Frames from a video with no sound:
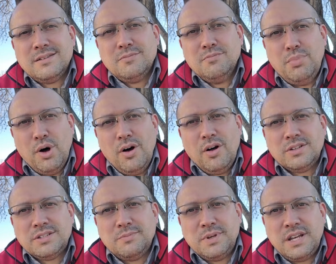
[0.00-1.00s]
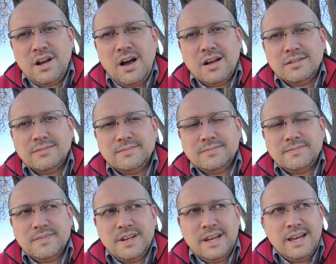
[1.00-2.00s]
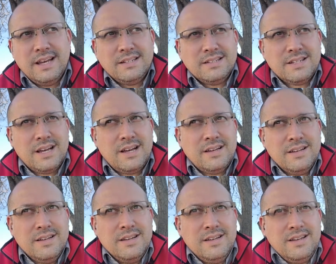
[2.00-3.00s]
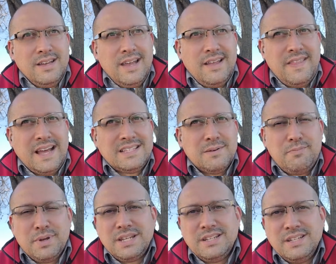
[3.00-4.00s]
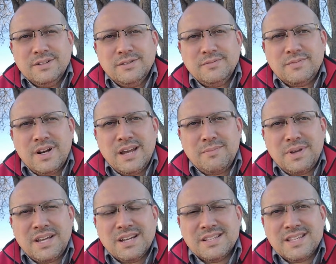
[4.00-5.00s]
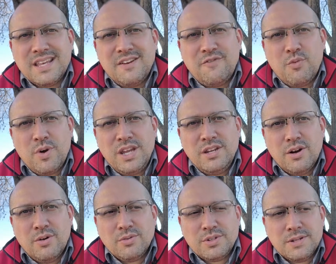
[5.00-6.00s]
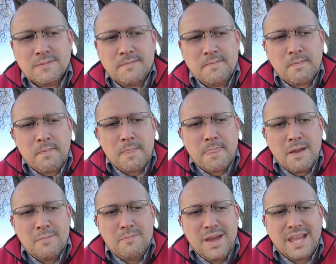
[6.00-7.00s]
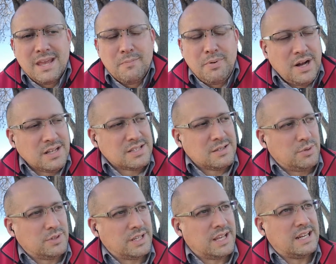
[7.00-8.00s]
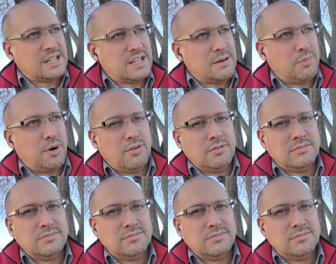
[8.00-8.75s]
ball to be caught. And that's a big deal, right? Because if we don't make it possible to catch that ball,